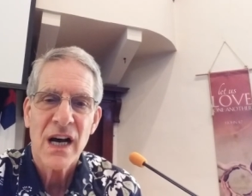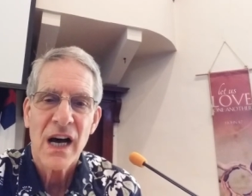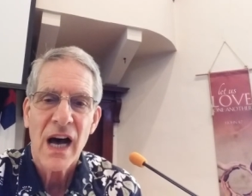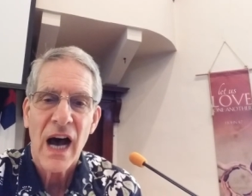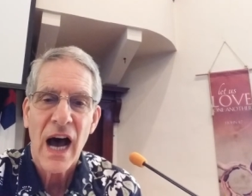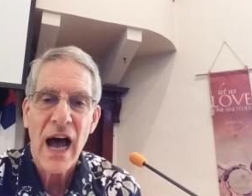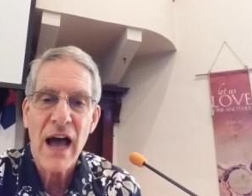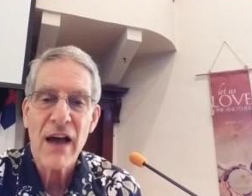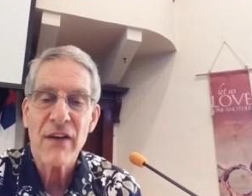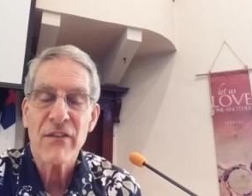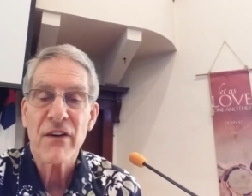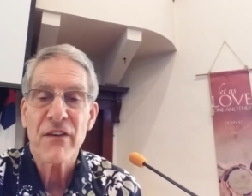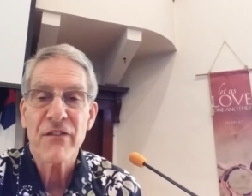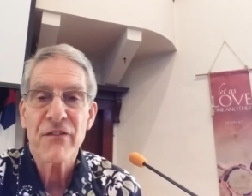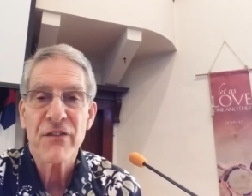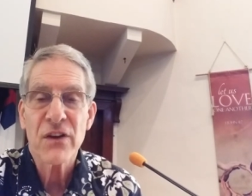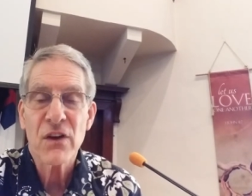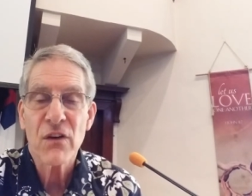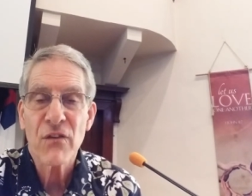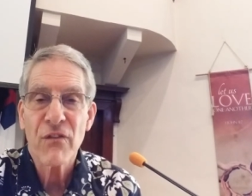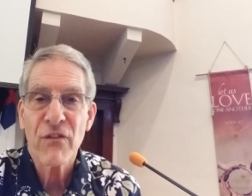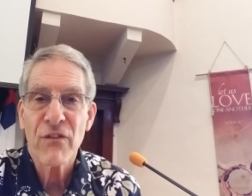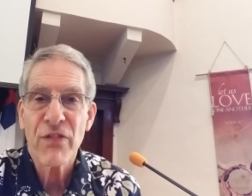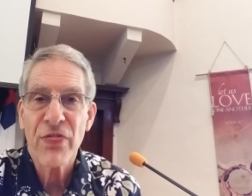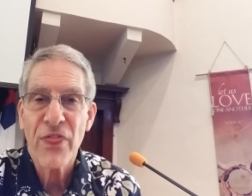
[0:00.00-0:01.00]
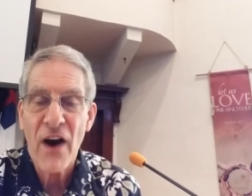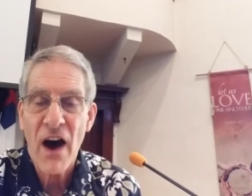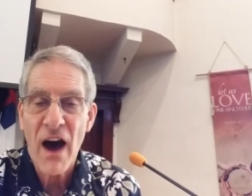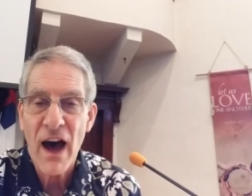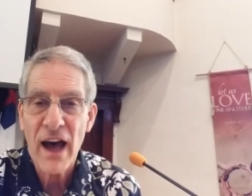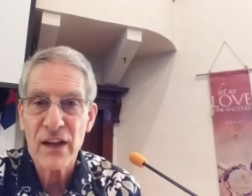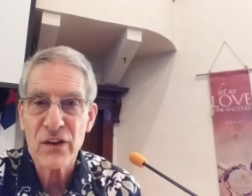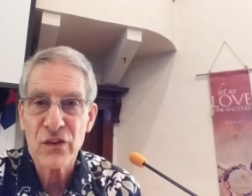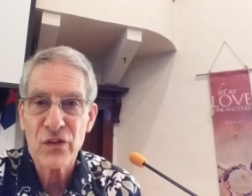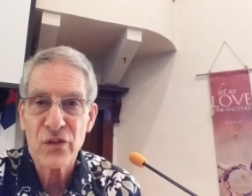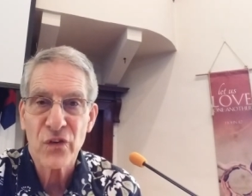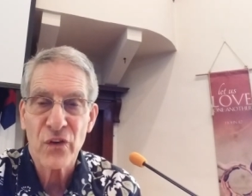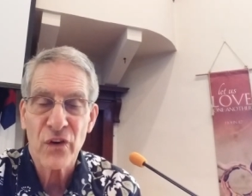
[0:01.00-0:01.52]
I have a few
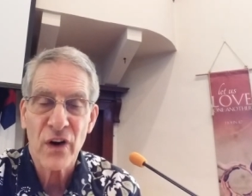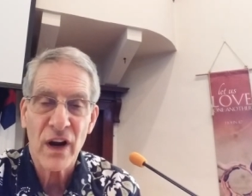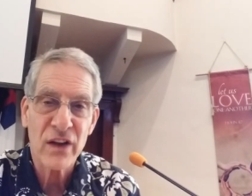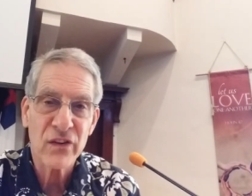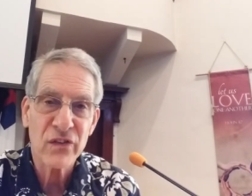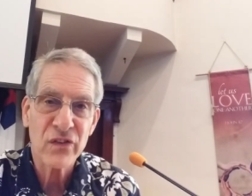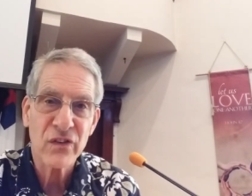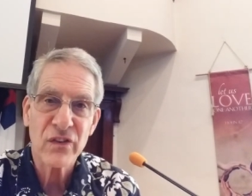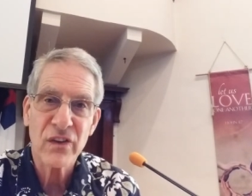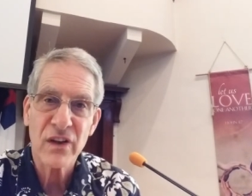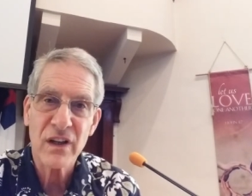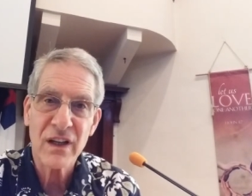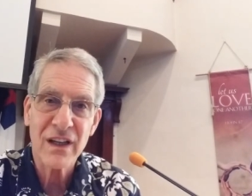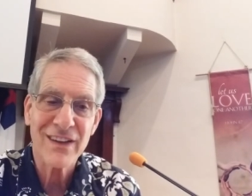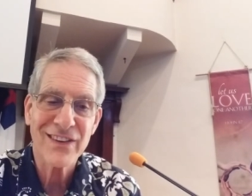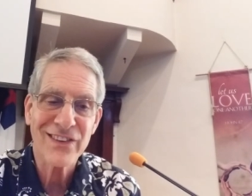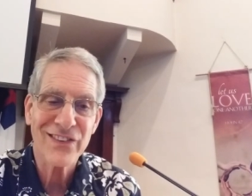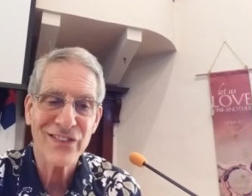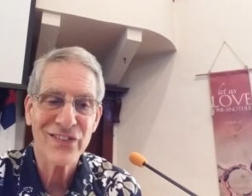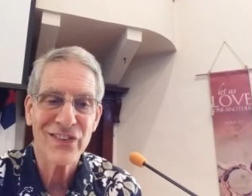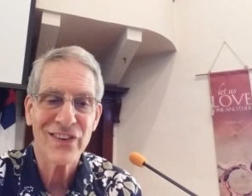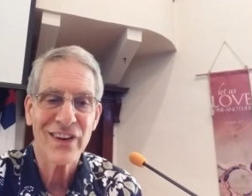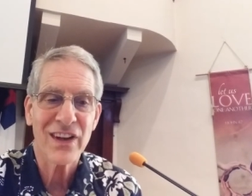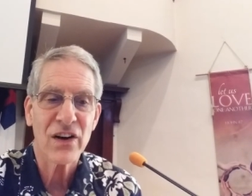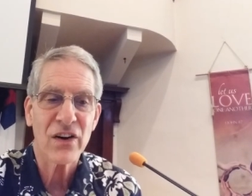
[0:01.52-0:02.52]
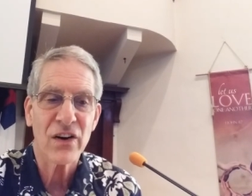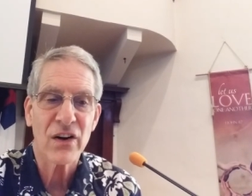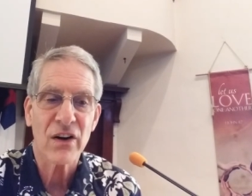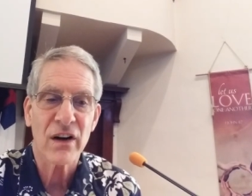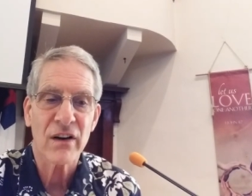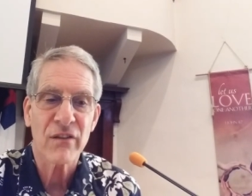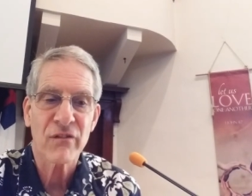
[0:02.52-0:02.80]
thoughts for us to consider.